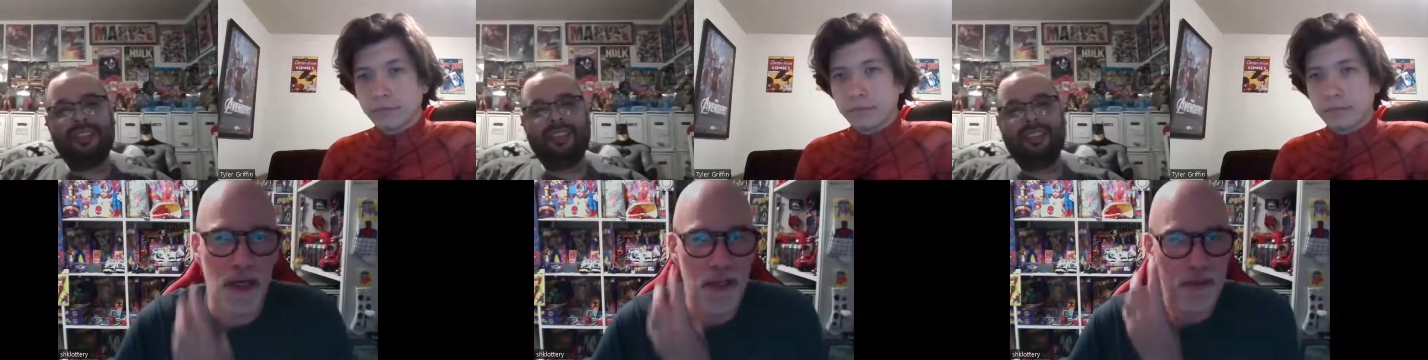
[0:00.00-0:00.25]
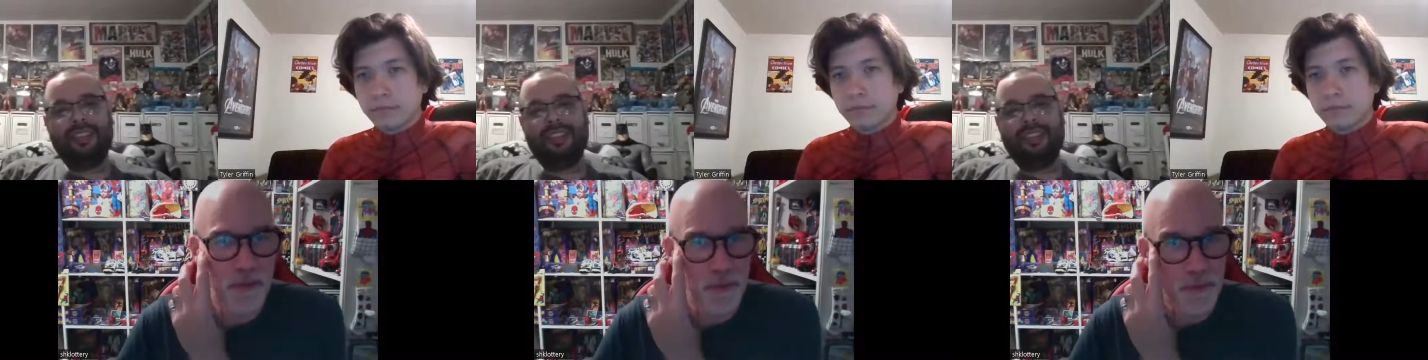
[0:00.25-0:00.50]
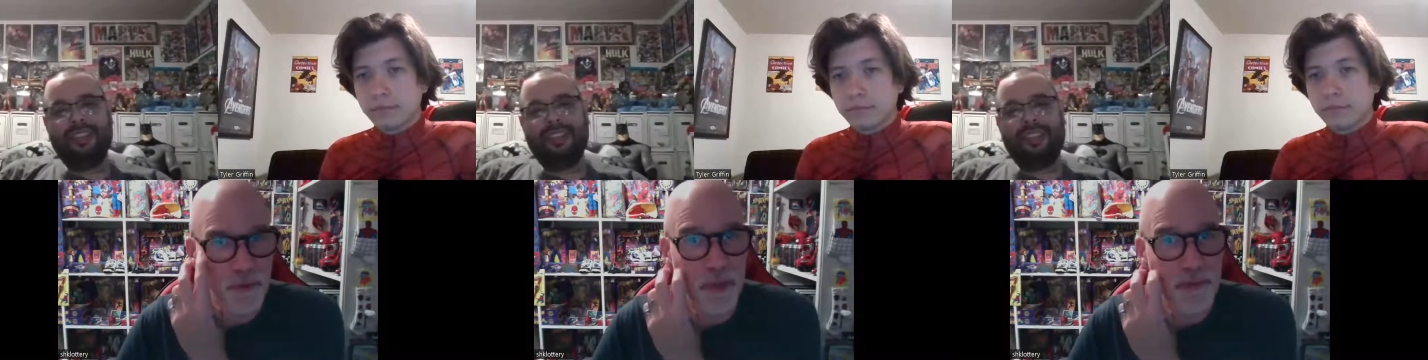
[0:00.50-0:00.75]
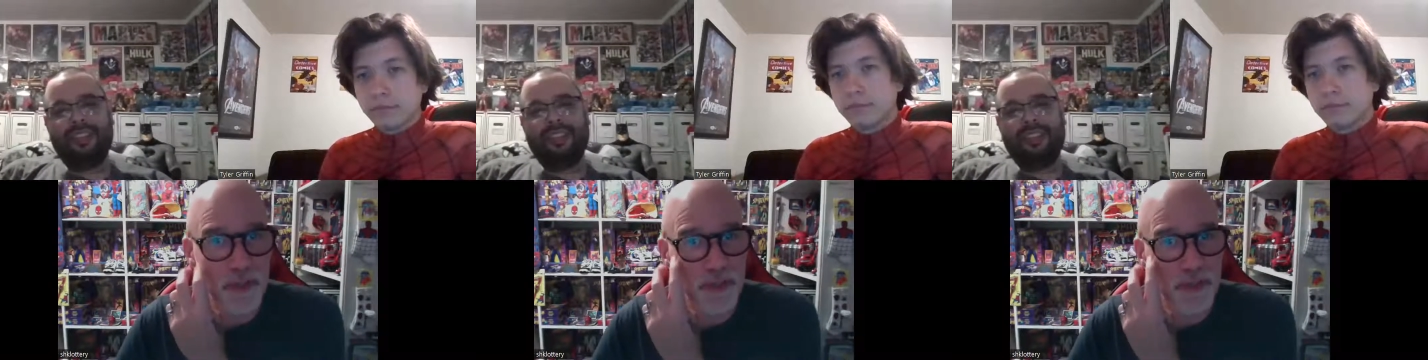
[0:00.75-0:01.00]

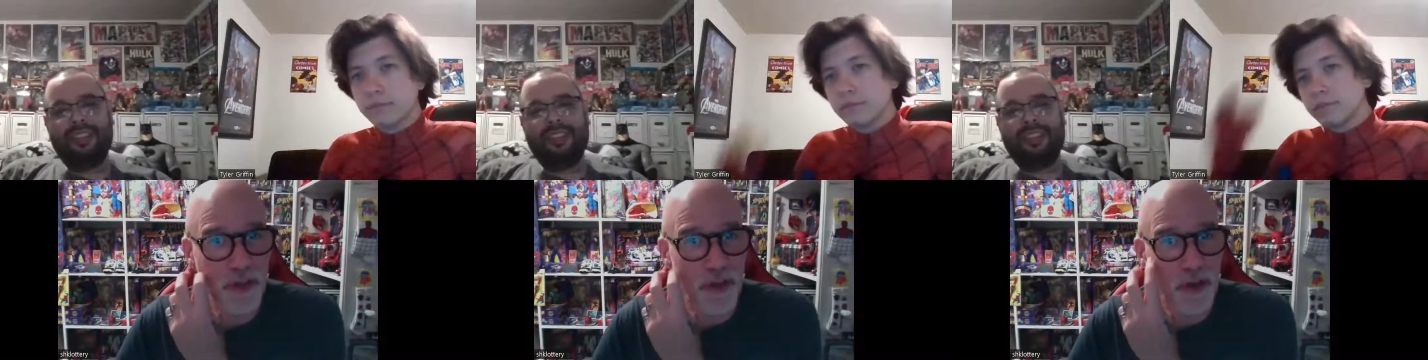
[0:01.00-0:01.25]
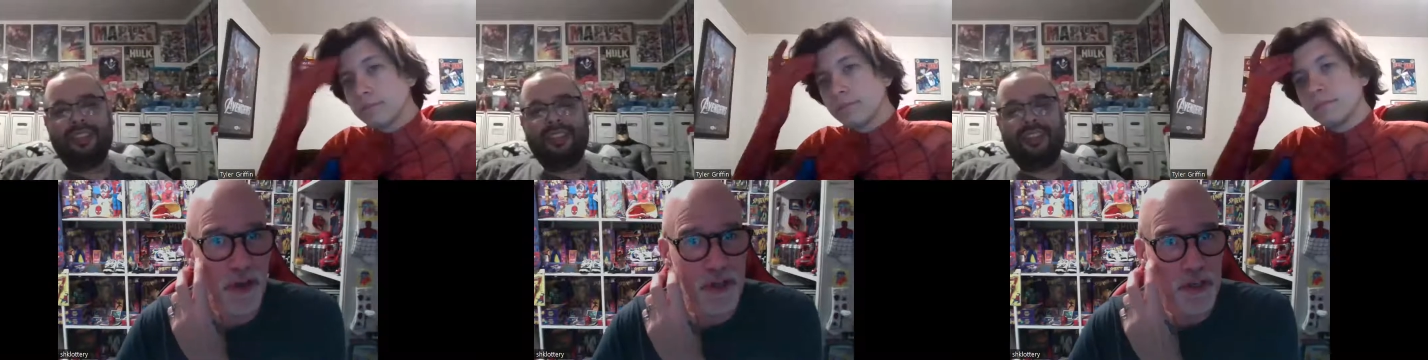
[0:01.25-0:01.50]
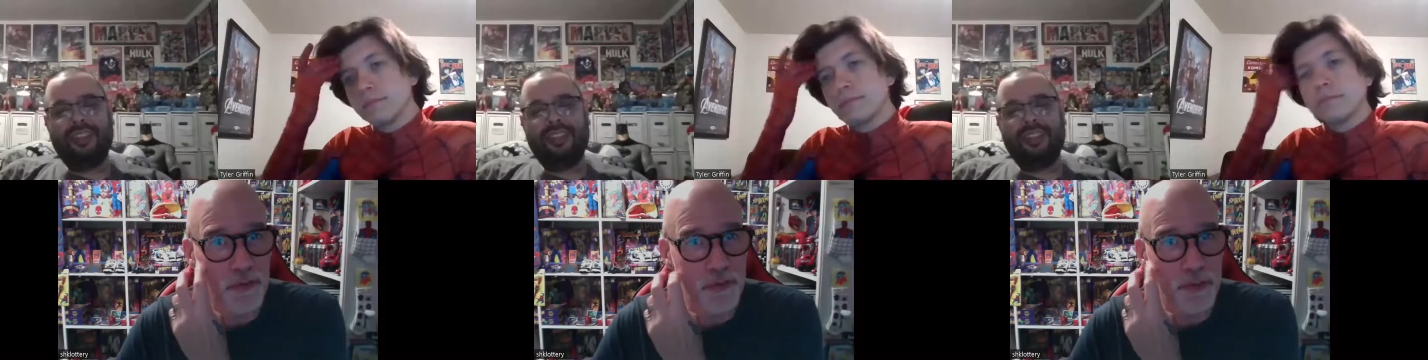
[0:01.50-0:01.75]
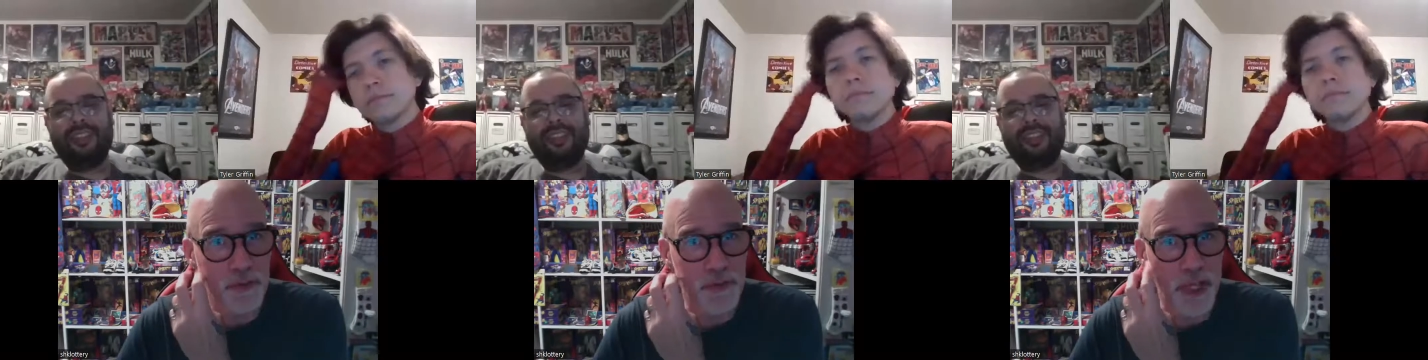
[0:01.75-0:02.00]
Speaker 1: subscriptions on our YouTube
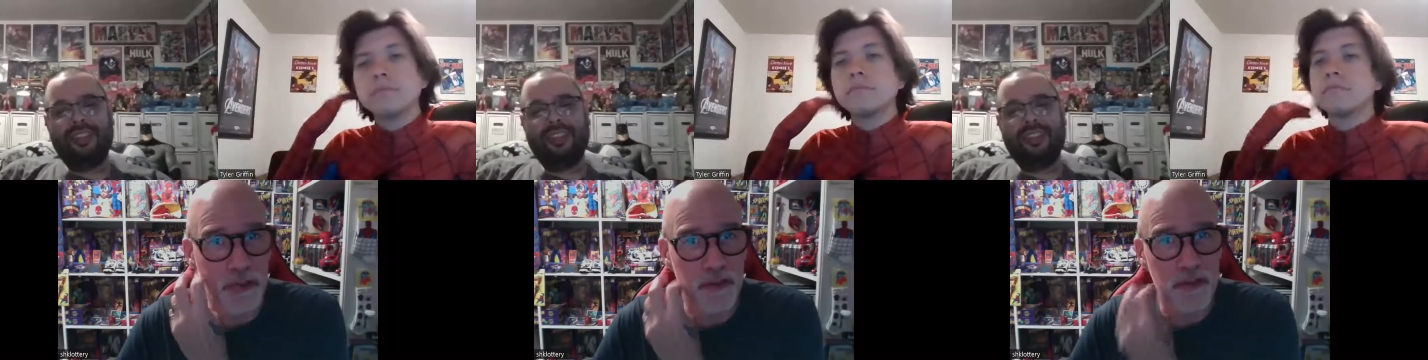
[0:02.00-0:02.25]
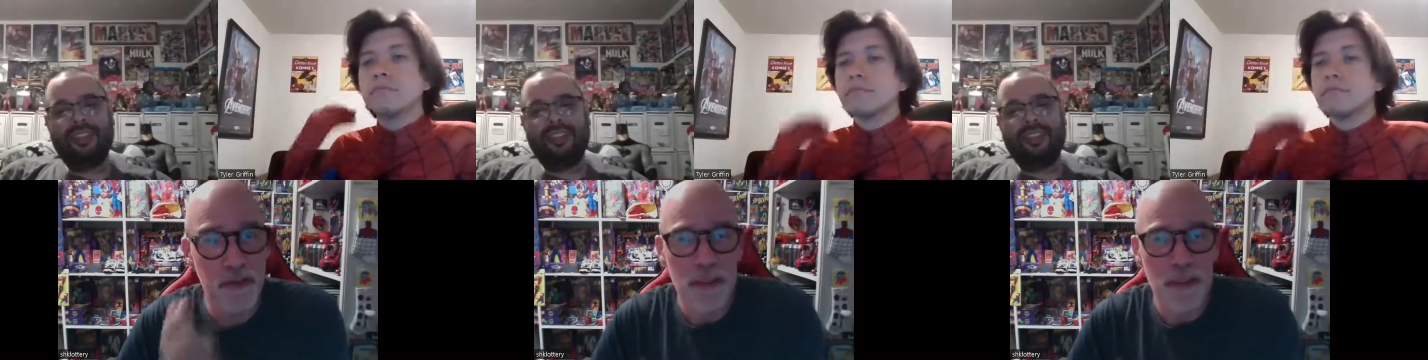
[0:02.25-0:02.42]
channel.